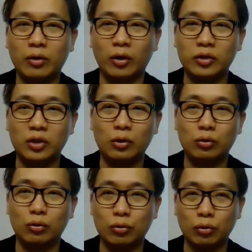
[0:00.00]
continue
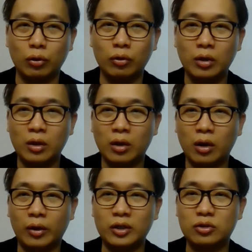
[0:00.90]
to grow
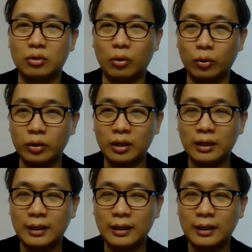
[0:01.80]
on its own,